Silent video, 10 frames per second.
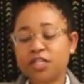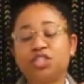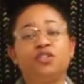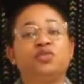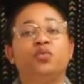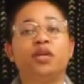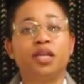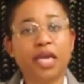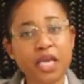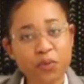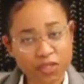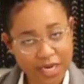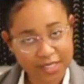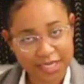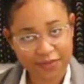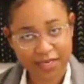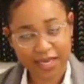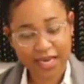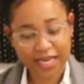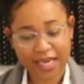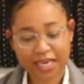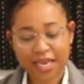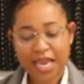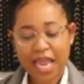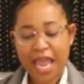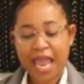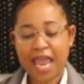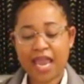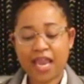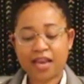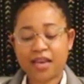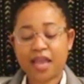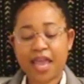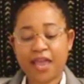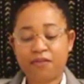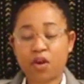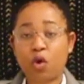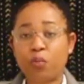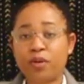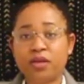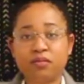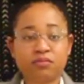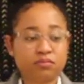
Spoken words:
Choose one language activity that I like and have it open,